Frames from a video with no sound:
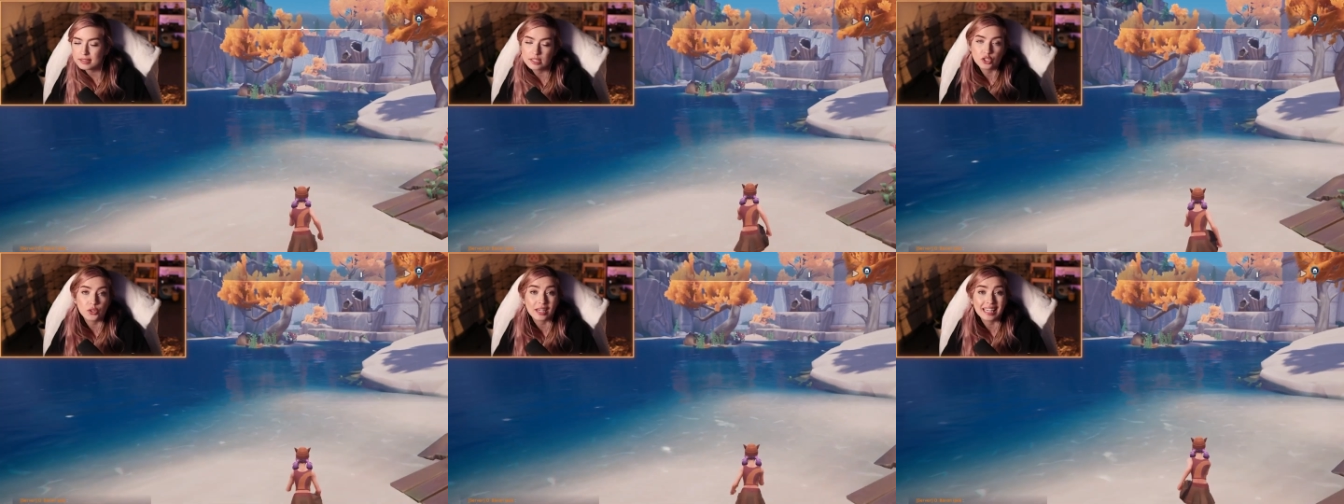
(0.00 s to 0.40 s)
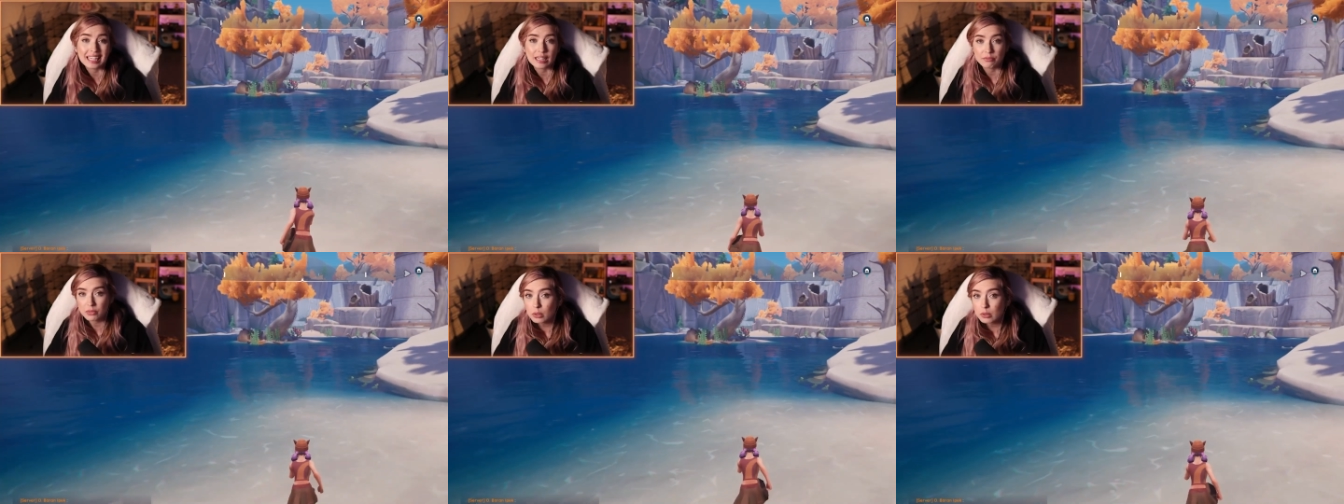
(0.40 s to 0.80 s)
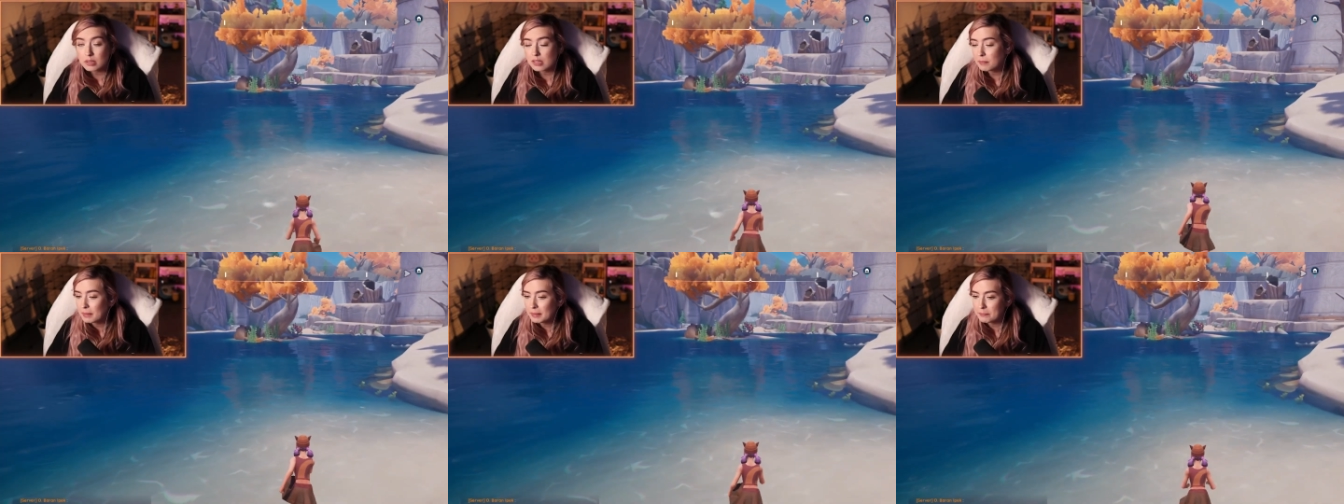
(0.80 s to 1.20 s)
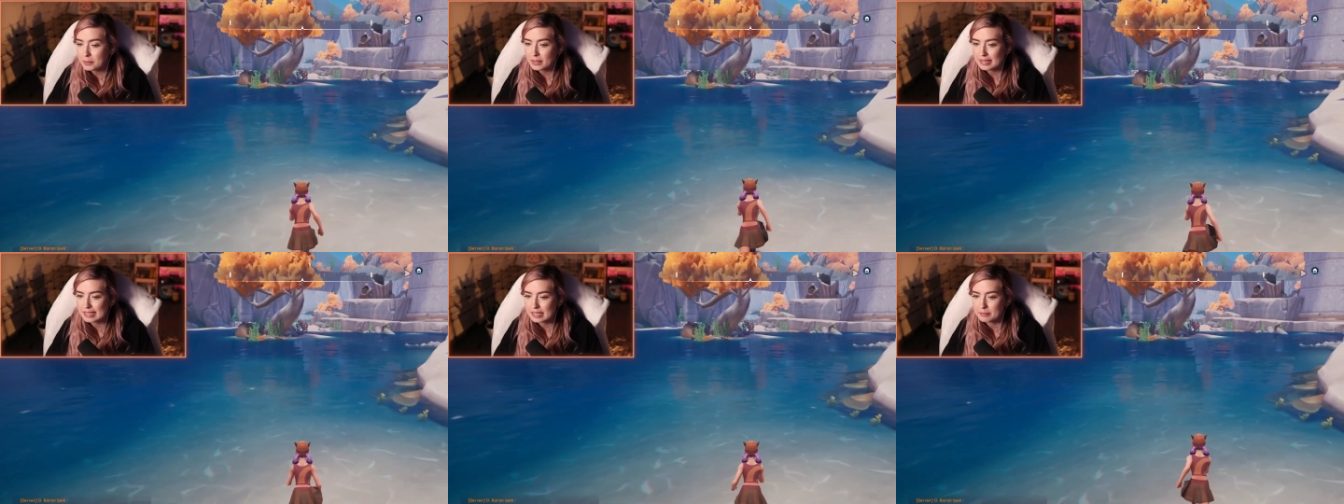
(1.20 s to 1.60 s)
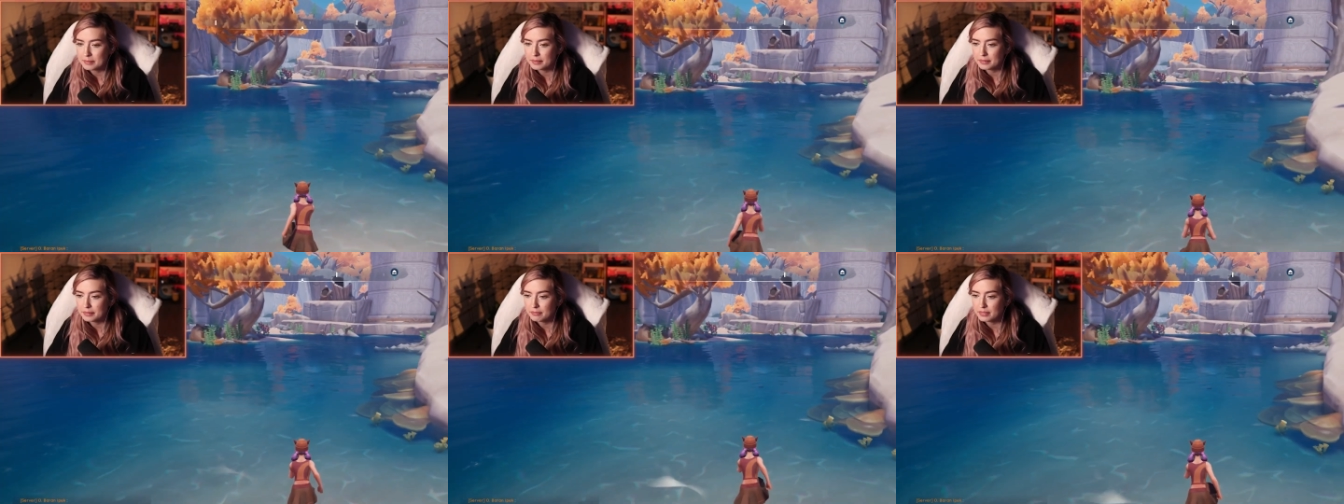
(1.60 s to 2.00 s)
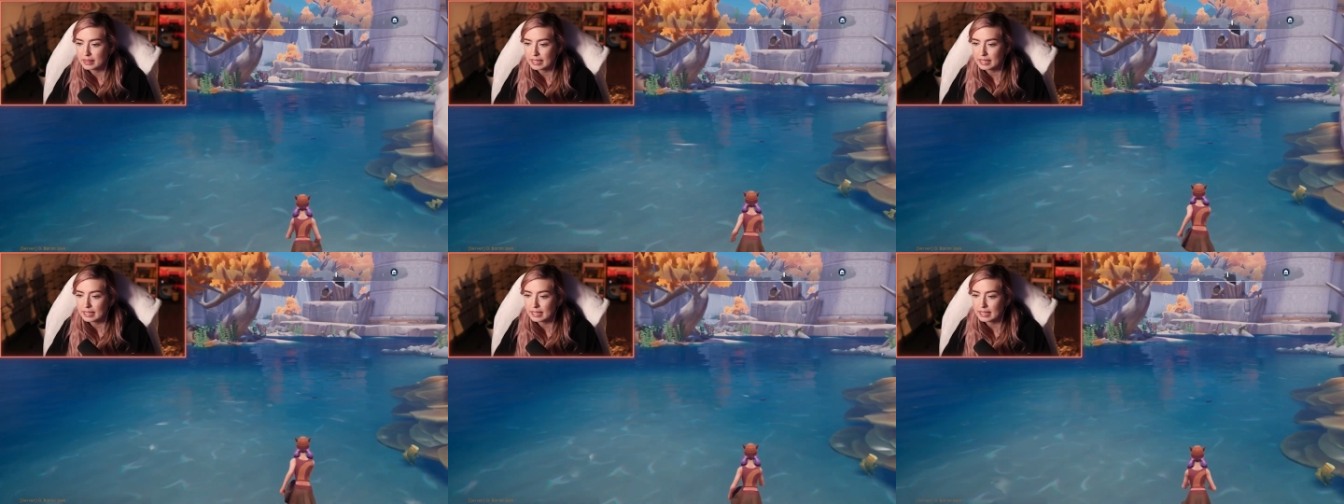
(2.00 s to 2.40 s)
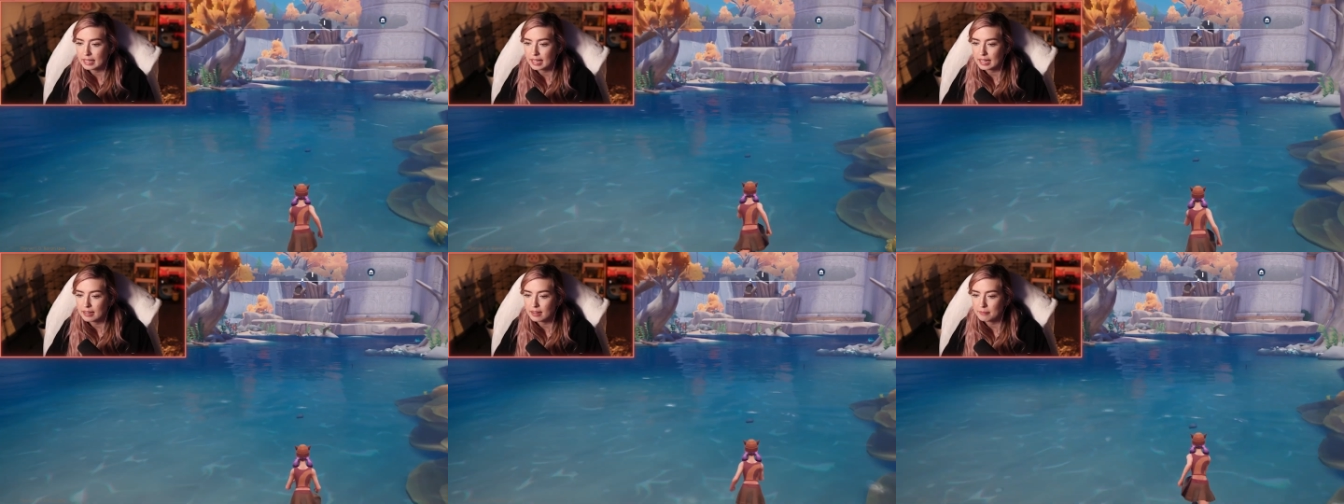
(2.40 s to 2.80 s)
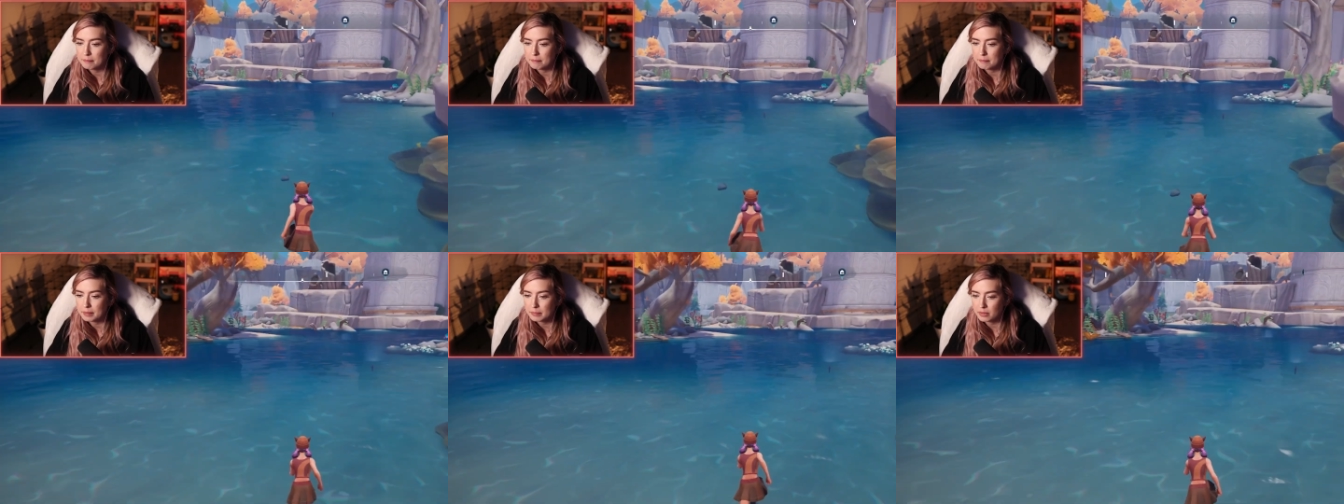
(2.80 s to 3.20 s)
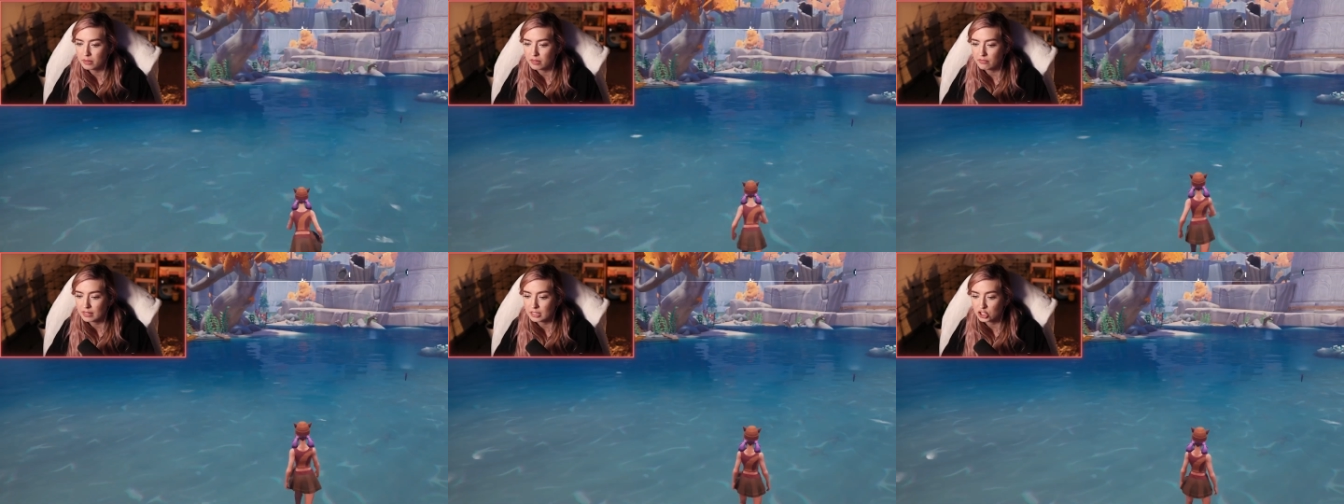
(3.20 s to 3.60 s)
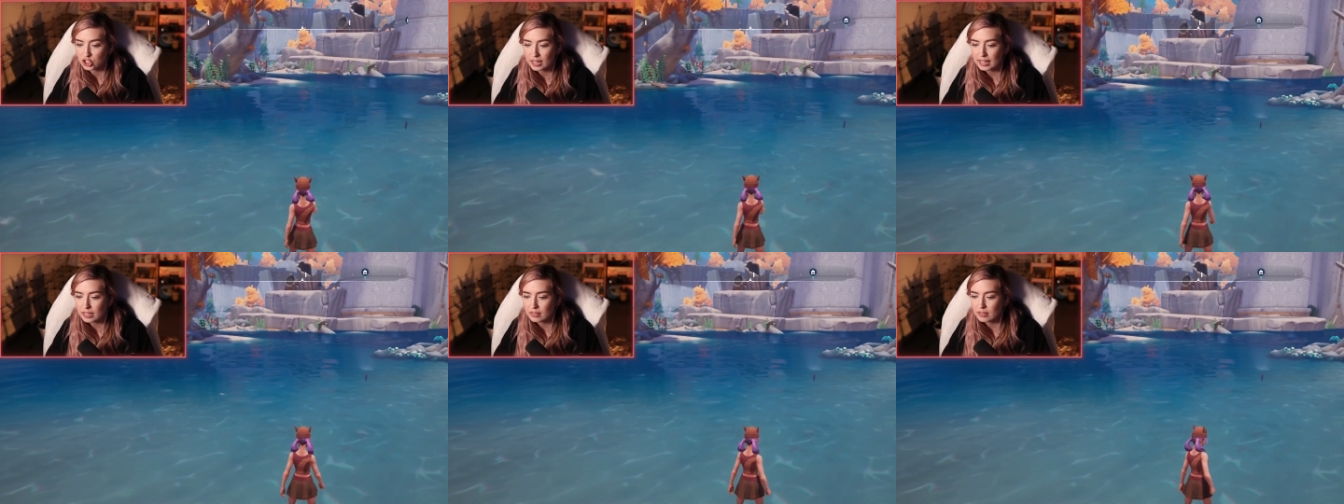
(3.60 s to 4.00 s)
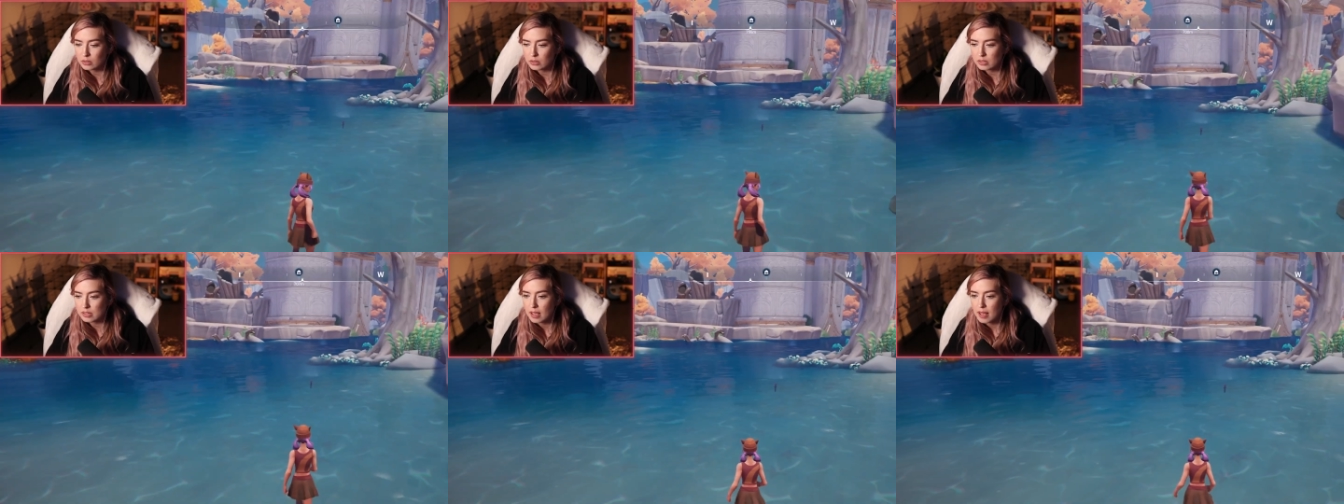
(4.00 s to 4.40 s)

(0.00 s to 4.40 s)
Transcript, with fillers: since you can gift those to people and some of the people in the village like those.